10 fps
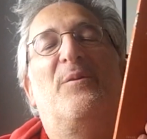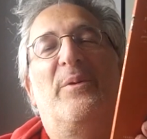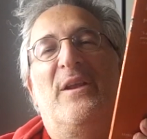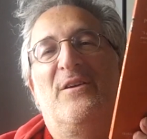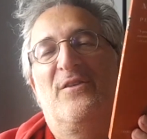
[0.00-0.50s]
for
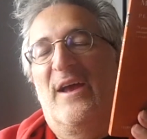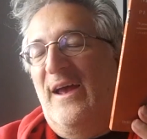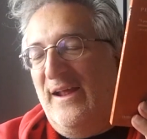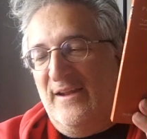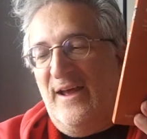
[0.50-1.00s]

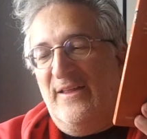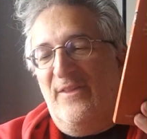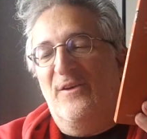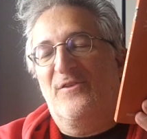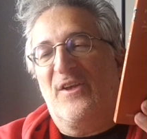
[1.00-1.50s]
Pinochet. And
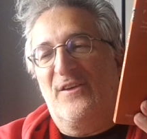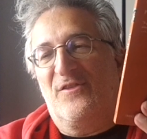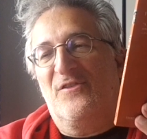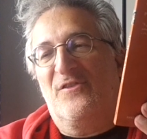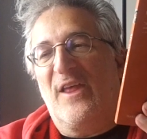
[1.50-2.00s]
and those
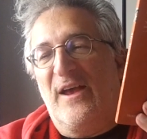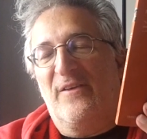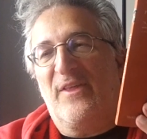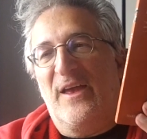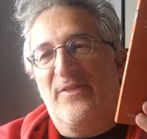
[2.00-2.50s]
sections
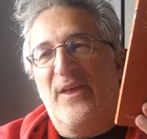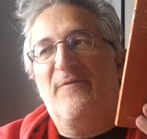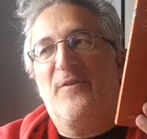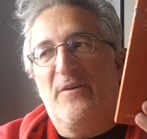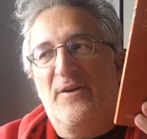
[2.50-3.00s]
they're they're
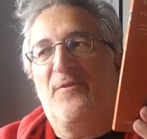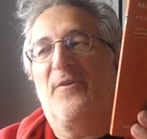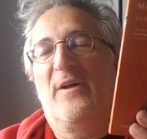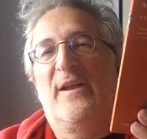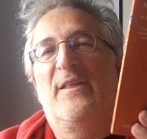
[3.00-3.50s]
they're very
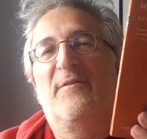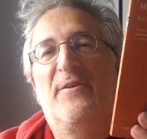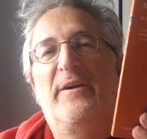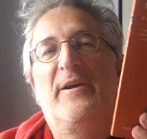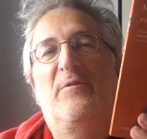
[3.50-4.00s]
funny. They're
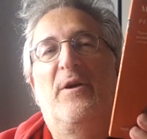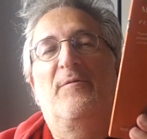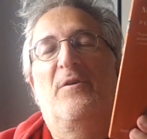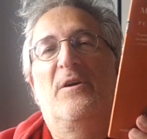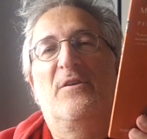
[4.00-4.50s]
very
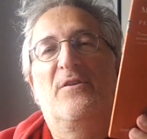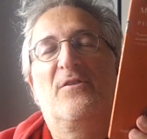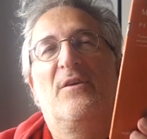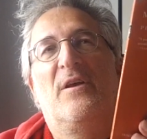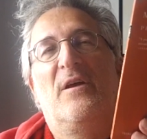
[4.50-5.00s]

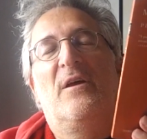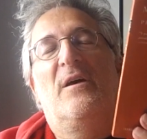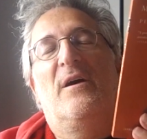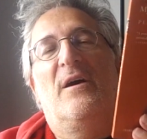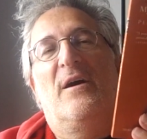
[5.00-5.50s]
irreverent.
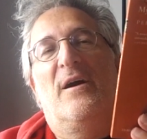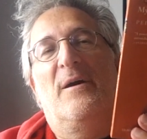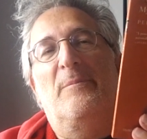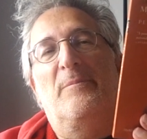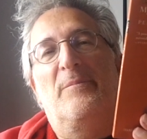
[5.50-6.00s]

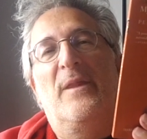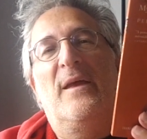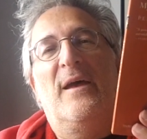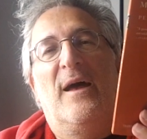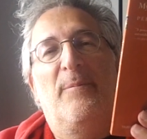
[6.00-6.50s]
Um,
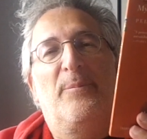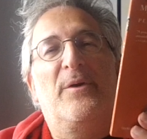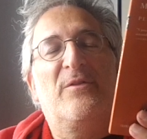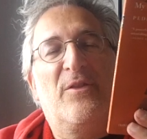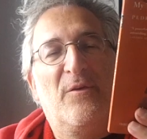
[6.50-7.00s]
uh,
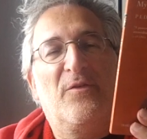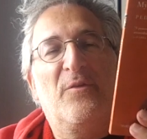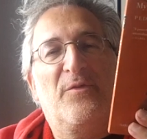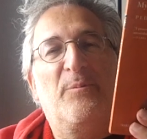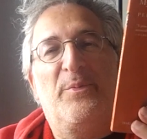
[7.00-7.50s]
but the, the,
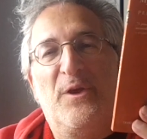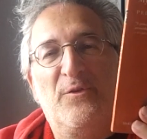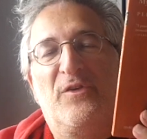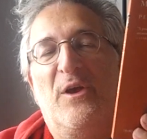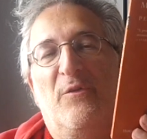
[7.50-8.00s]
the
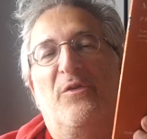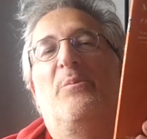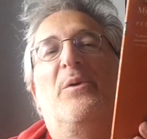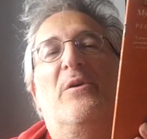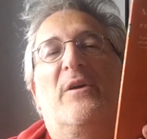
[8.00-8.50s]
beauty of the
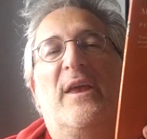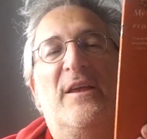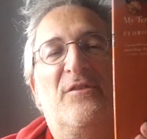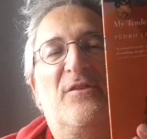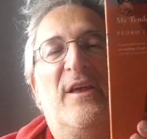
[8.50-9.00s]
book
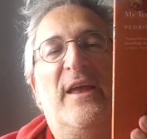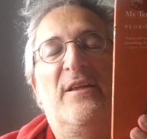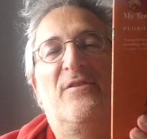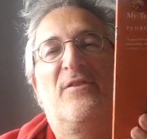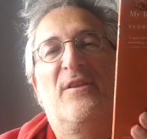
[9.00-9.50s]
is
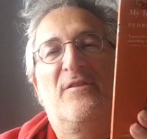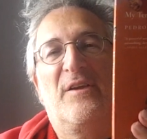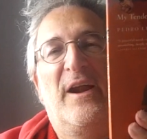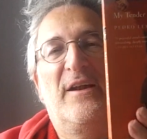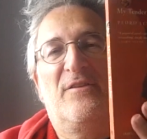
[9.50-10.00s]
is this
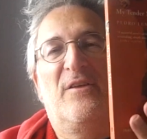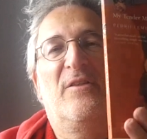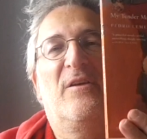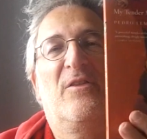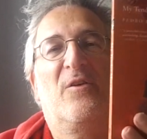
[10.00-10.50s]
character,
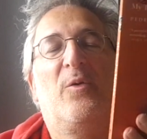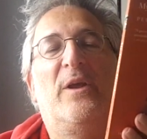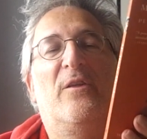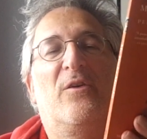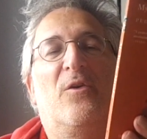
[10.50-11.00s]
the, the
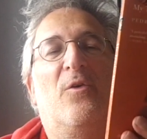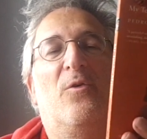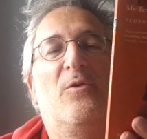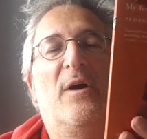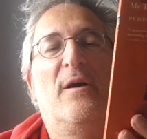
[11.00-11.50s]
Queen of the
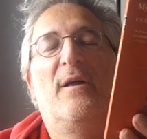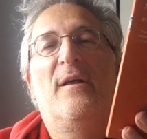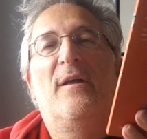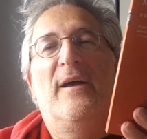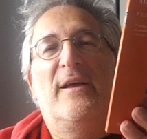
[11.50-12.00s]
Corner,
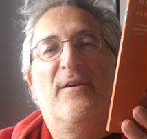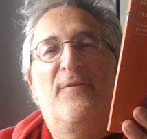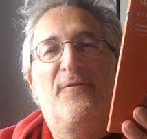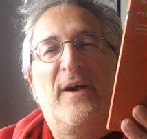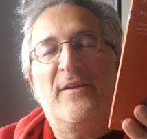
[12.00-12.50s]
and
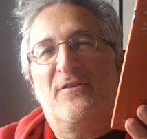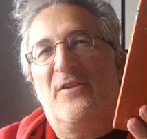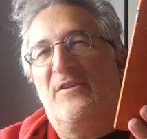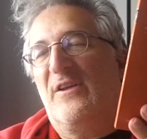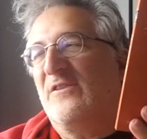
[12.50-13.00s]
her
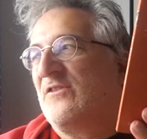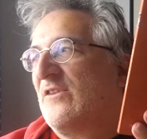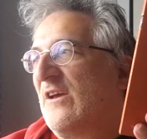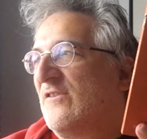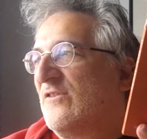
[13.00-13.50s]
fantasies. It's
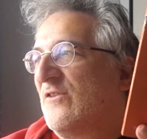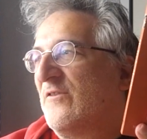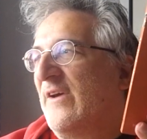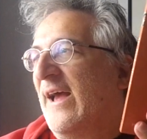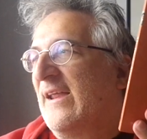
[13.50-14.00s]
such a
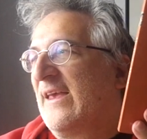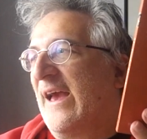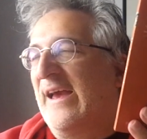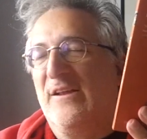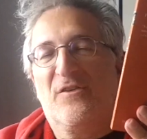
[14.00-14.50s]
sort of
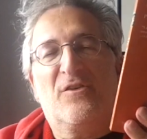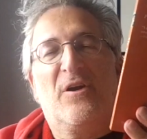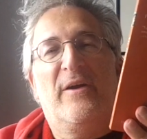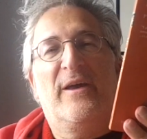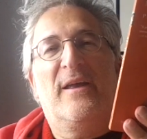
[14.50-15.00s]
elegiac, to
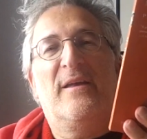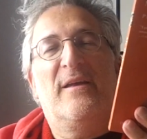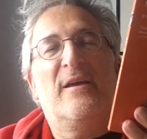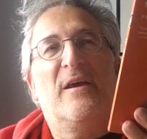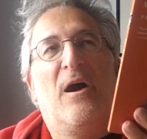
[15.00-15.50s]
growing
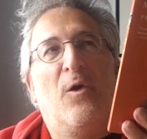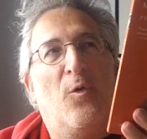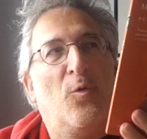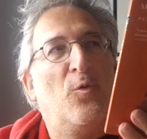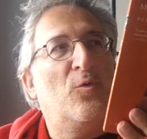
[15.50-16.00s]

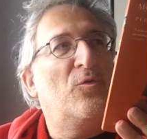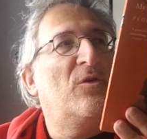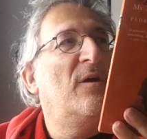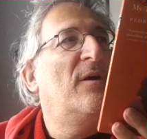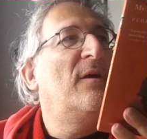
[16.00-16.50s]

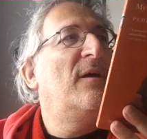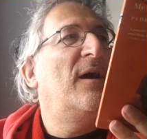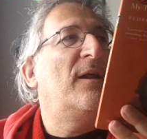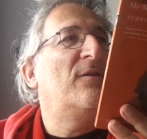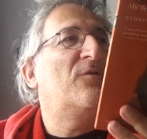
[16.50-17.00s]
old,
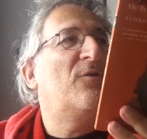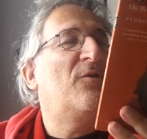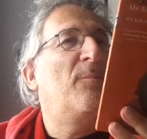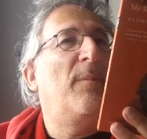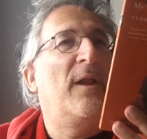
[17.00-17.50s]
and sort
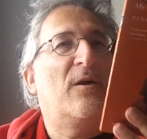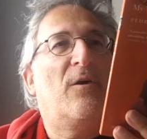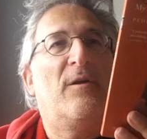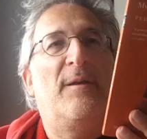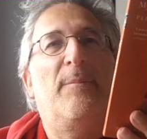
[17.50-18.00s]
of the
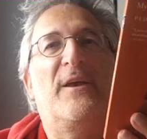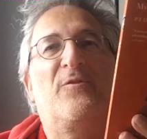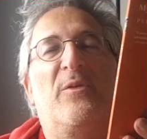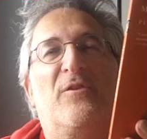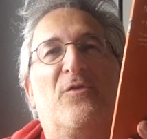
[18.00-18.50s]
melancholy
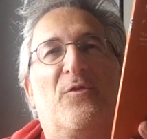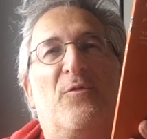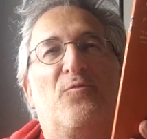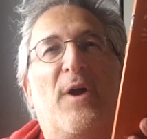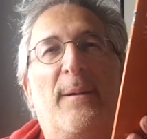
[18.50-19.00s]
mixed with the sort
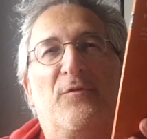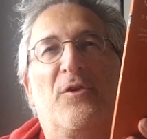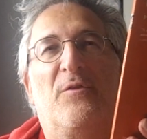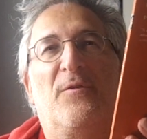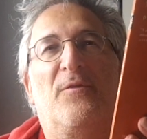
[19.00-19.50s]
of
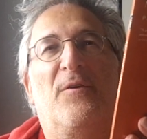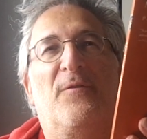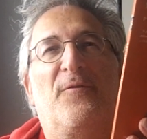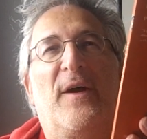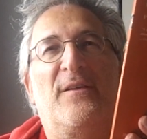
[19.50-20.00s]
rapture of,
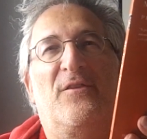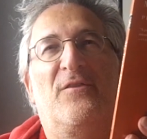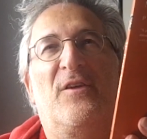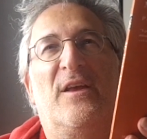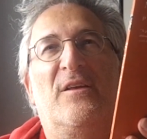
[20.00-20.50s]
of
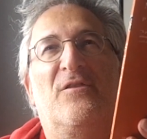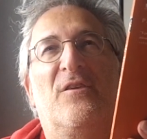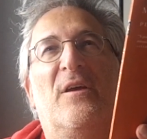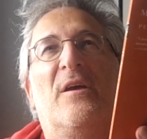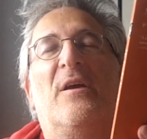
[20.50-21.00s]

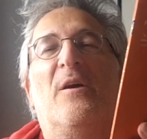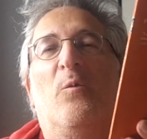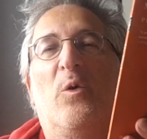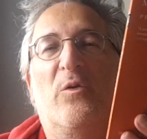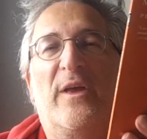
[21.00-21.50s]
fantasies.
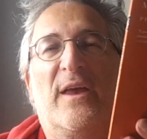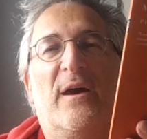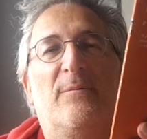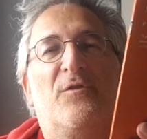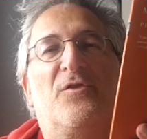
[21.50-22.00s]
Will they
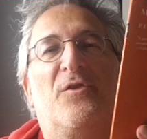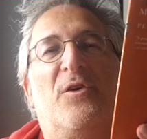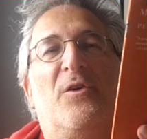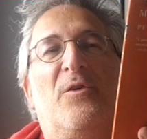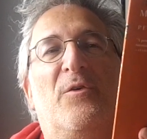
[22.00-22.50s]
come
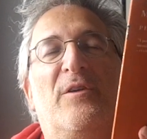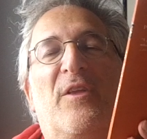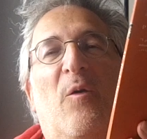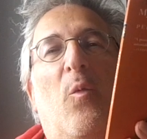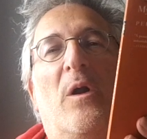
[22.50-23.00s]
true? Is
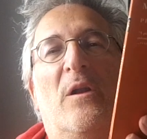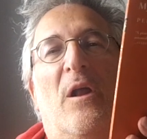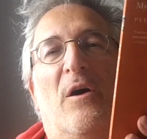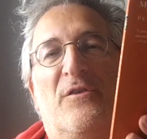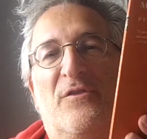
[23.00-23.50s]
there one
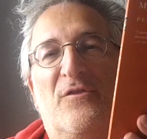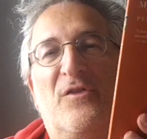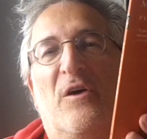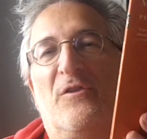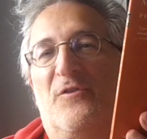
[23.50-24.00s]
last
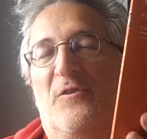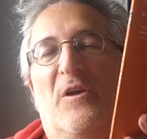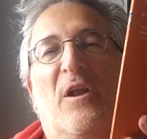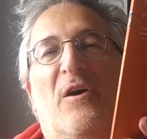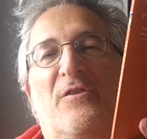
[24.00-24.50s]
chance
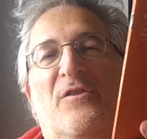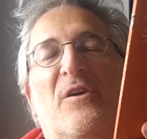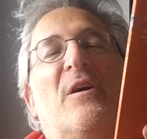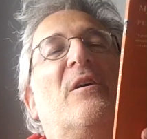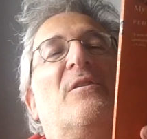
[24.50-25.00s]
for a last
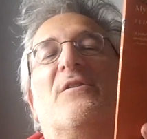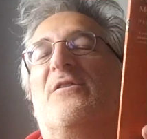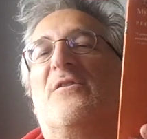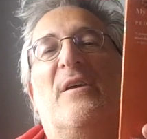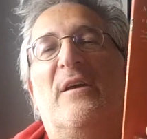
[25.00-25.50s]

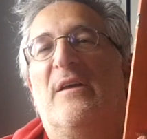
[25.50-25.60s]
dance?